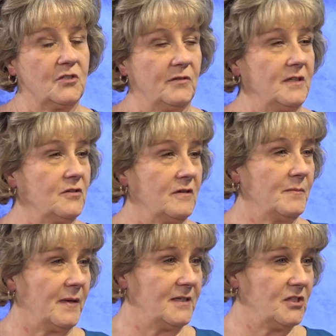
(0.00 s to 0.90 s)

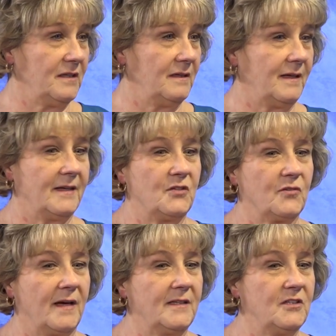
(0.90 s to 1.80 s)
short-term budget and
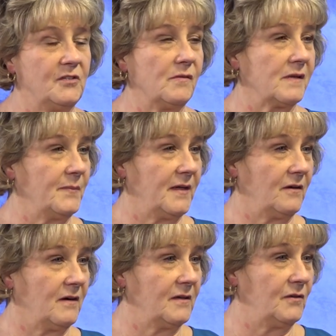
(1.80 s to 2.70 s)
trying to do
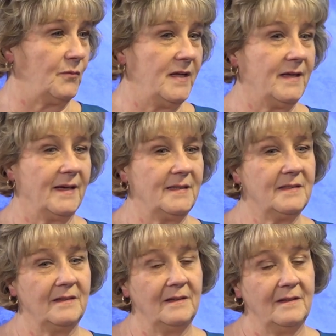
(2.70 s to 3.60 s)
something on the
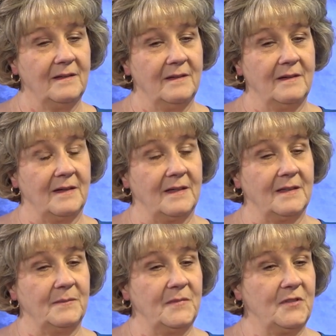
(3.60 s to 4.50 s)
weekend
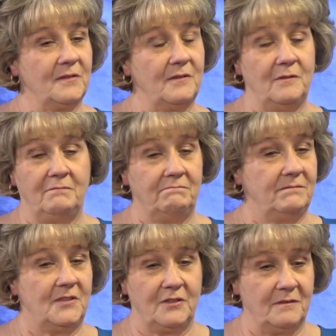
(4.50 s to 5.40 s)
to
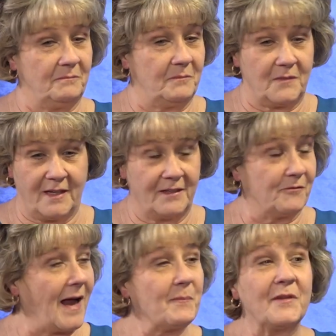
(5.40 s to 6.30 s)
kind
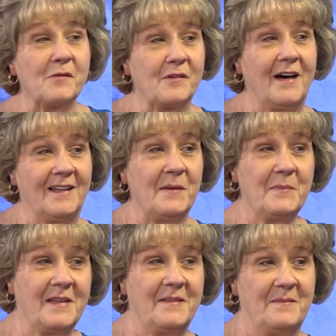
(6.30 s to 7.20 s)
of wrap this all
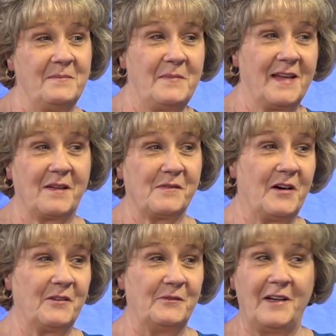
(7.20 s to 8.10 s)
up and make us
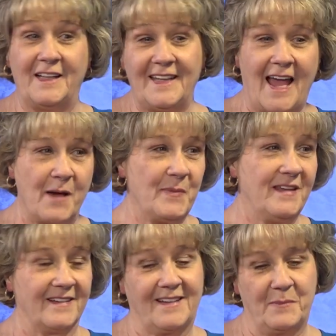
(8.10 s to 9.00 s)
all really happy
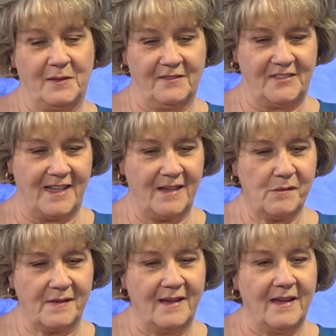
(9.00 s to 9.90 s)
in a couple of
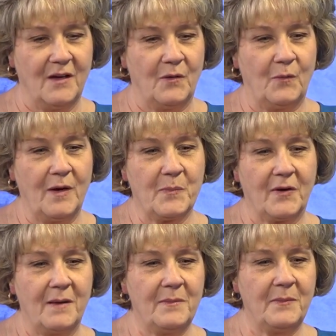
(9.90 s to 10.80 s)
days, we're
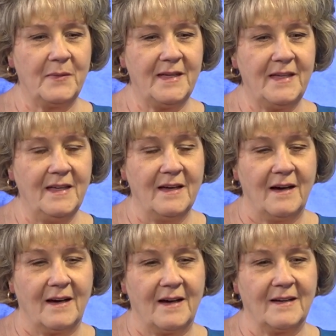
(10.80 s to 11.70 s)
probably
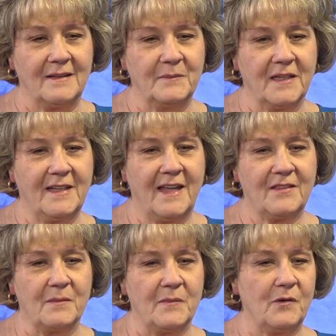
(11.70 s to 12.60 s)
going to
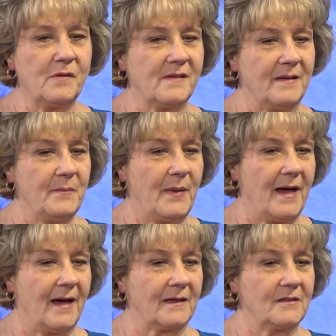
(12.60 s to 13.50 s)
get the most
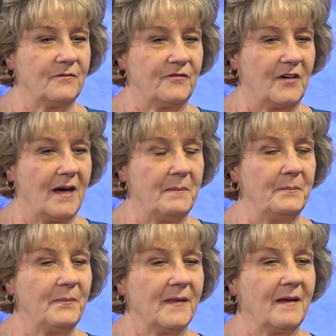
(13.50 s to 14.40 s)
impact from